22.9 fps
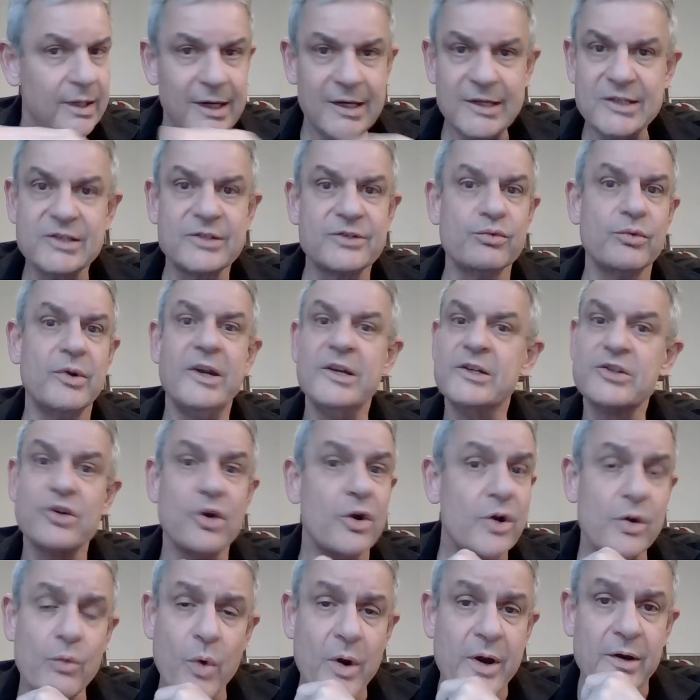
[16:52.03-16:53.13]
it's, it's not
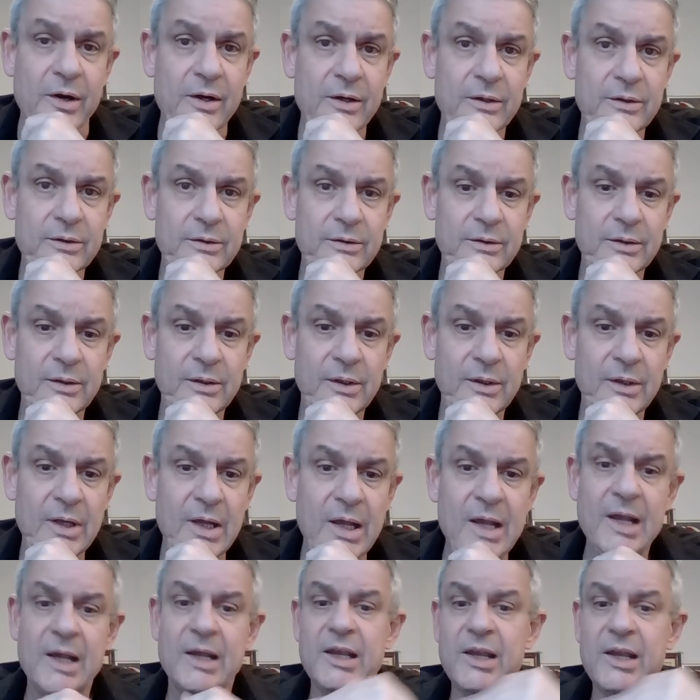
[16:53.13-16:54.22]
going to work.
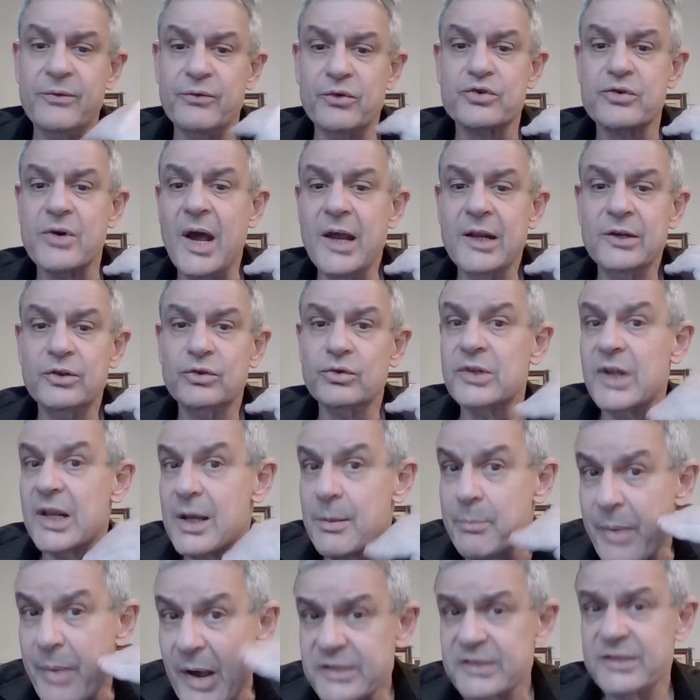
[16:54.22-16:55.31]
If you try to take
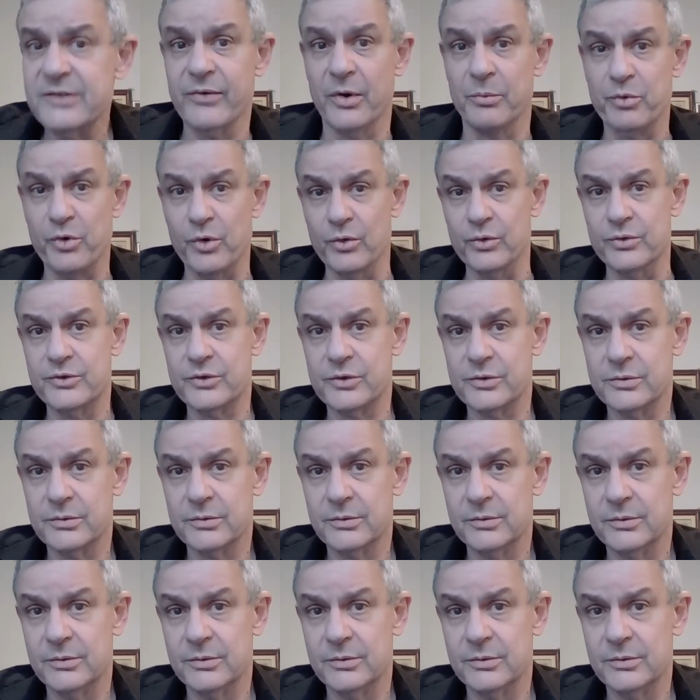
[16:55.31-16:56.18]
a passive approach,